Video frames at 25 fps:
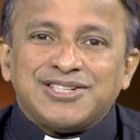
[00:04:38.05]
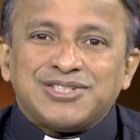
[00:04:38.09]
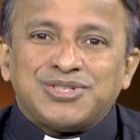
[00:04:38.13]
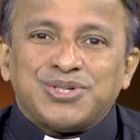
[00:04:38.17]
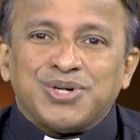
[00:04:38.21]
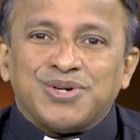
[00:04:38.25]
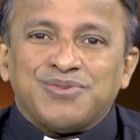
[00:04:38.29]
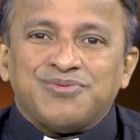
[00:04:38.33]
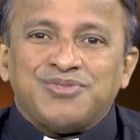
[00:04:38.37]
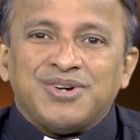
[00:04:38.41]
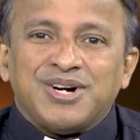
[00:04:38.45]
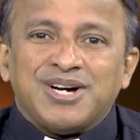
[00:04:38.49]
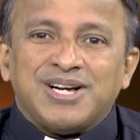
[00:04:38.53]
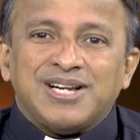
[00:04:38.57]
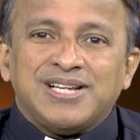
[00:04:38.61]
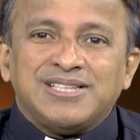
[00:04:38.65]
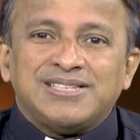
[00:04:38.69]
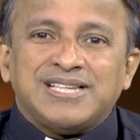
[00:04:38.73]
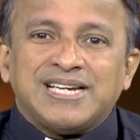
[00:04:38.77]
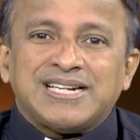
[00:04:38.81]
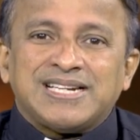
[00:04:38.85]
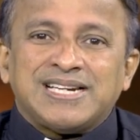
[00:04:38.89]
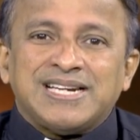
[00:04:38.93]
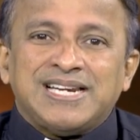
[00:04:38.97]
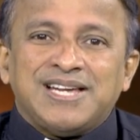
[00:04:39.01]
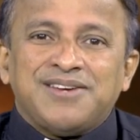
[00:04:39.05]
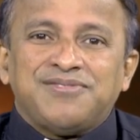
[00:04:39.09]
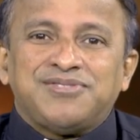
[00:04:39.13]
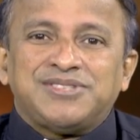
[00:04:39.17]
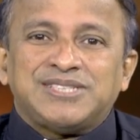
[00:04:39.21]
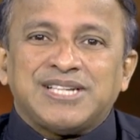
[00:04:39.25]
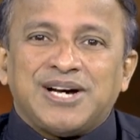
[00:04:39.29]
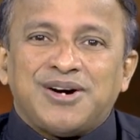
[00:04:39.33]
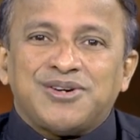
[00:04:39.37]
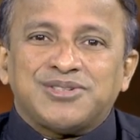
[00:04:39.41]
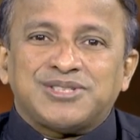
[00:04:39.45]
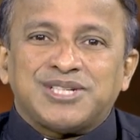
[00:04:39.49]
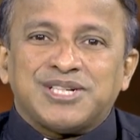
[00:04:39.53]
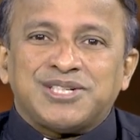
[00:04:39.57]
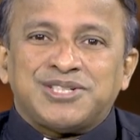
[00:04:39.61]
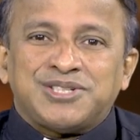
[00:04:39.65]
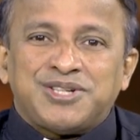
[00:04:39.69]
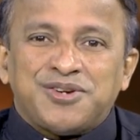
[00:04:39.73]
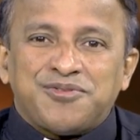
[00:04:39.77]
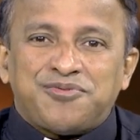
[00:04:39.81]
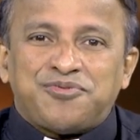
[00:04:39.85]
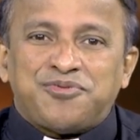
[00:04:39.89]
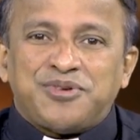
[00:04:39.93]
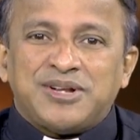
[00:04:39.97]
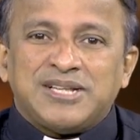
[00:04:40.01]
to a world that lives out a
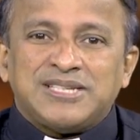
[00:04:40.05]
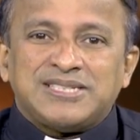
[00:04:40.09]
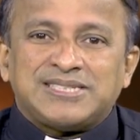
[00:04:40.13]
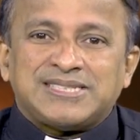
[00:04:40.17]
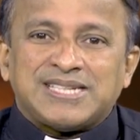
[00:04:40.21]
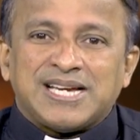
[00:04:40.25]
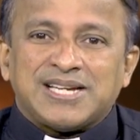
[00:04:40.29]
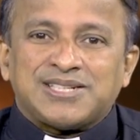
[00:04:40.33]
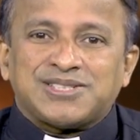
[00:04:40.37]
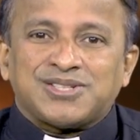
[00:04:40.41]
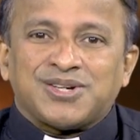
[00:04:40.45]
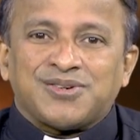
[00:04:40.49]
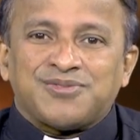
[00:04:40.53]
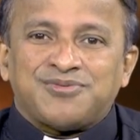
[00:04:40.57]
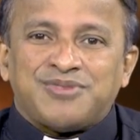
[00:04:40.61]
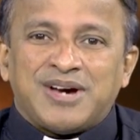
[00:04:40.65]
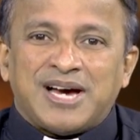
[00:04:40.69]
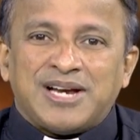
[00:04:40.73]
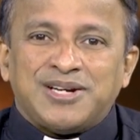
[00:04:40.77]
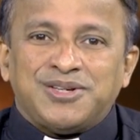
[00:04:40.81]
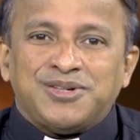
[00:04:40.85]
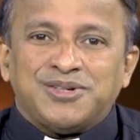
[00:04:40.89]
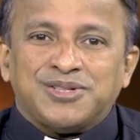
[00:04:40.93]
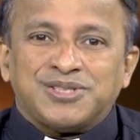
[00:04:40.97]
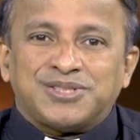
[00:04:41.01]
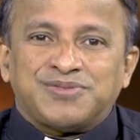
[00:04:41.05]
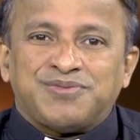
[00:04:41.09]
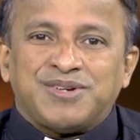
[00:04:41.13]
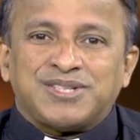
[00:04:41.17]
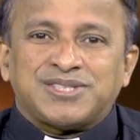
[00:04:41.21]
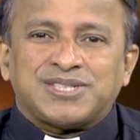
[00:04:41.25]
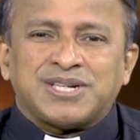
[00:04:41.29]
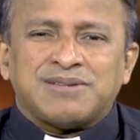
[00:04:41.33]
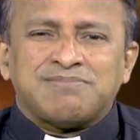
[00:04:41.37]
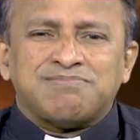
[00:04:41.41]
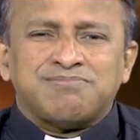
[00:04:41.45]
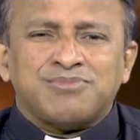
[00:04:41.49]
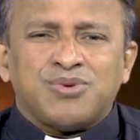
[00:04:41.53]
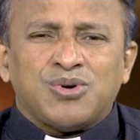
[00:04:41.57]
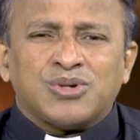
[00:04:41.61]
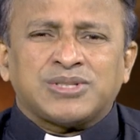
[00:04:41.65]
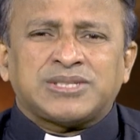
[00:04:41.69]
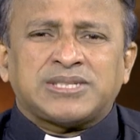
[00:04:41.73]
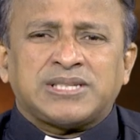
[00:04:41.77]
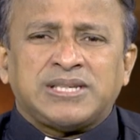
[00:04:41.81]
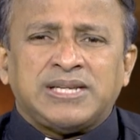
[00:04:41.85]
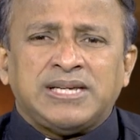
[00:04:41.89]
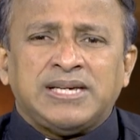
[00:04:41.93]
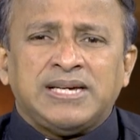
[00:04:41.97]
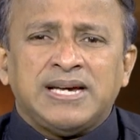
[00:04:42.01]
different set of values which are
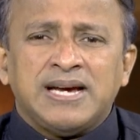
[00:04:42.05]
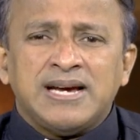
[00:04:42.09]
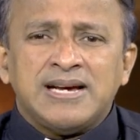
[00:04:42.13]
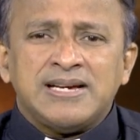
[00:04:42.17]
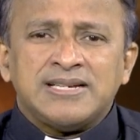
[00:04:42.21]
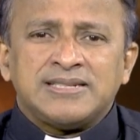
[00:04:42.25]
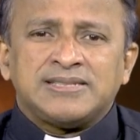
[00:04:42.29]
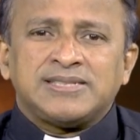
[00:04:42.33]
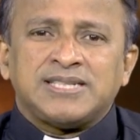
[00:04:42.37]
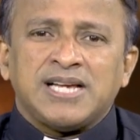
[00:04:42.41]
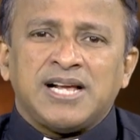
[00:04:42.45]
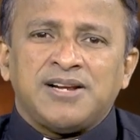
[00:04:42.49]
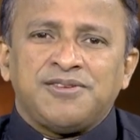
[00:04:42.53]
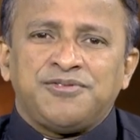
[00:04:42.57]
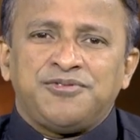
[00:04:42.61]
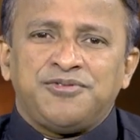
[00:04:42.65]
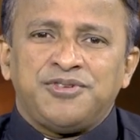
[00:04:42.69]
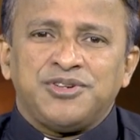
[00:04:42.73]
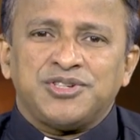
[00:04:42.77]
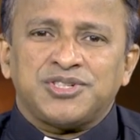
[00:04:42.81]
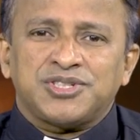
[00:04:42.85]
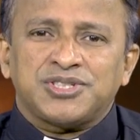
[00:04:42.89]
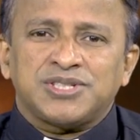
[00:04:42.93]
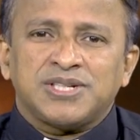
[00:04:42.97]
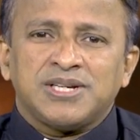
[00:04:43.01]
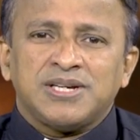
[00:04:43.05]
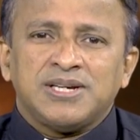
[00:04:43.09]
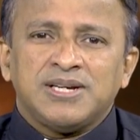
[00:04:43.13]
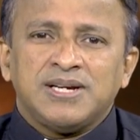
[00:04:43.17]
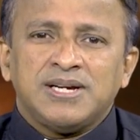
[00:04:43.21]
mostly selfish.